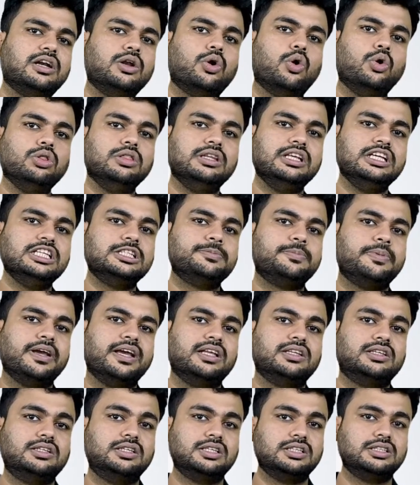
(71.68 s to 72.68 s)
on these
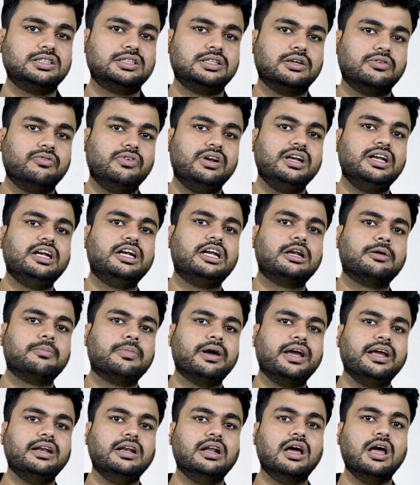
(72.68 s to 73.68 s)
pages will
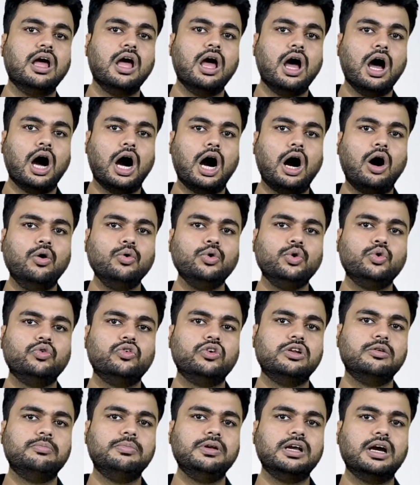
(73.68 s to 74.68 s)
determine how you
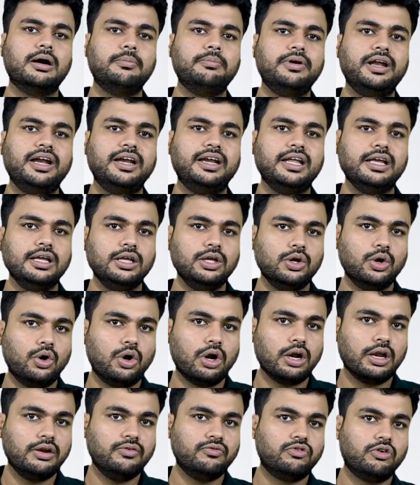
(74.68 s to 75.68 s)
will be updating
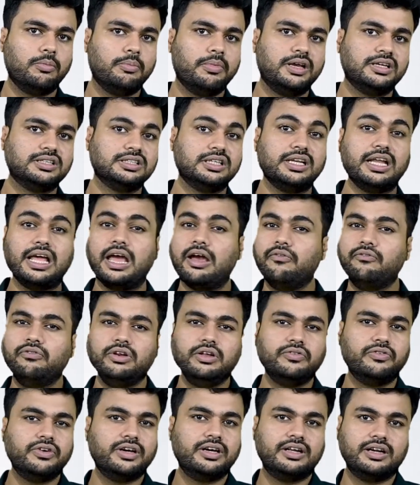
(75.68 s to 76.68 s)
your information
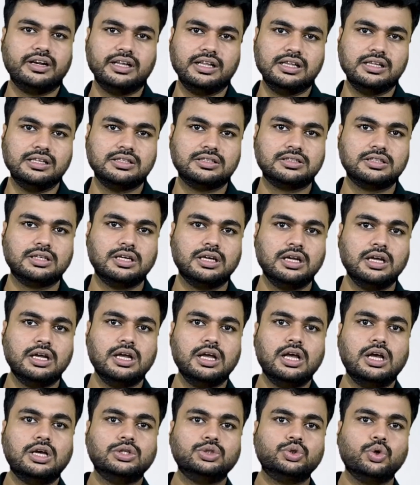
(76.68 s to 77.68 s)
everywhere else.
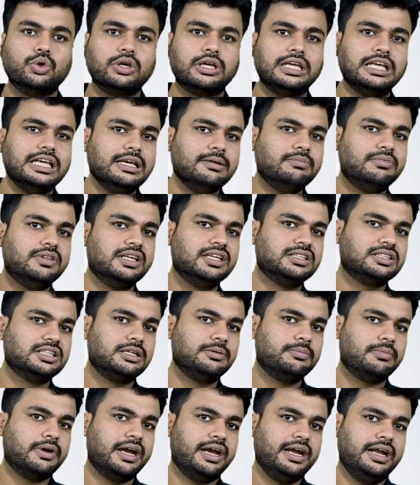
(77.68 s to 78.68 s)
So keep this
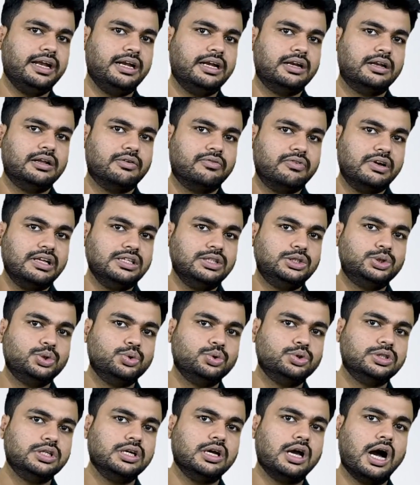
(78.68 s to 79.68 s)
in mind when
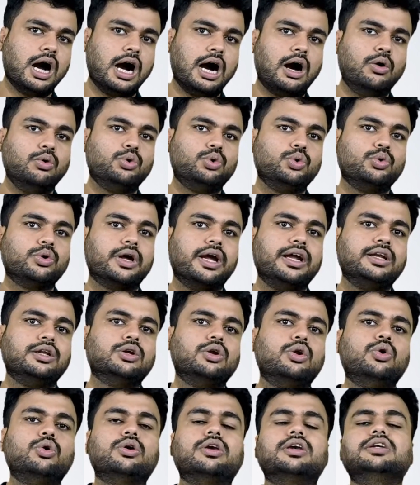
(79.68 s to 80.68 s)
choosing how to write
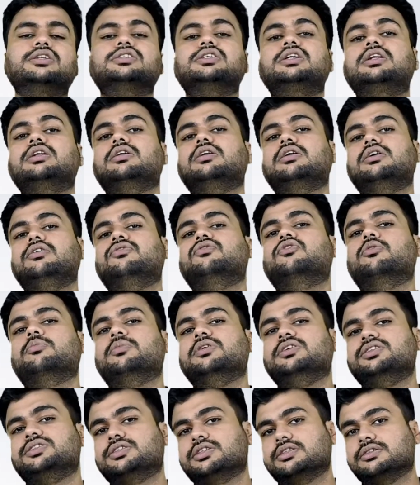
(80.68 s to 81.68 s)
your location
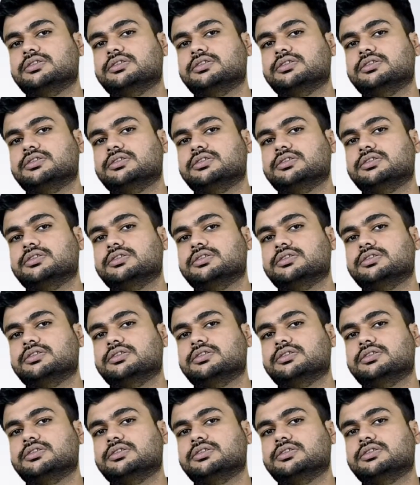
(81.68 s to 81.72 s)
information.